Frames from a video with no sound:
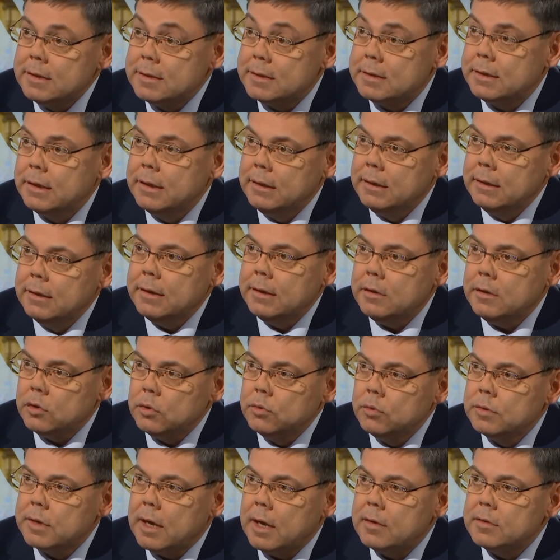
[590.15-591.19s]
still in
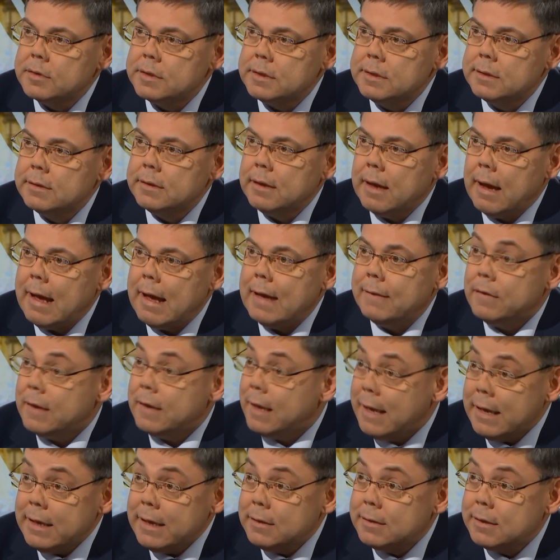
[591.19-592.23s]

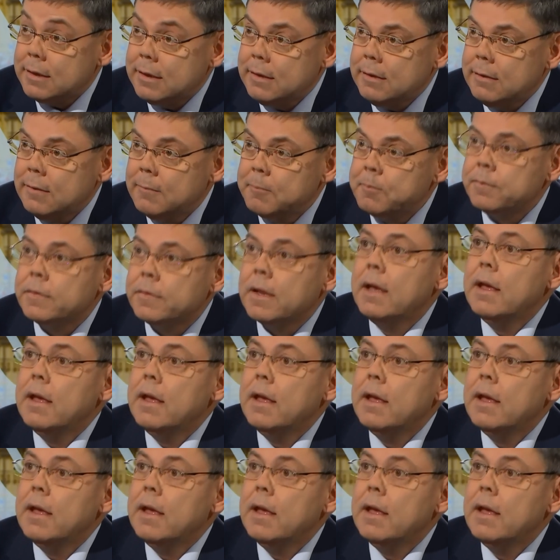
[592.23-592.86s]
2018,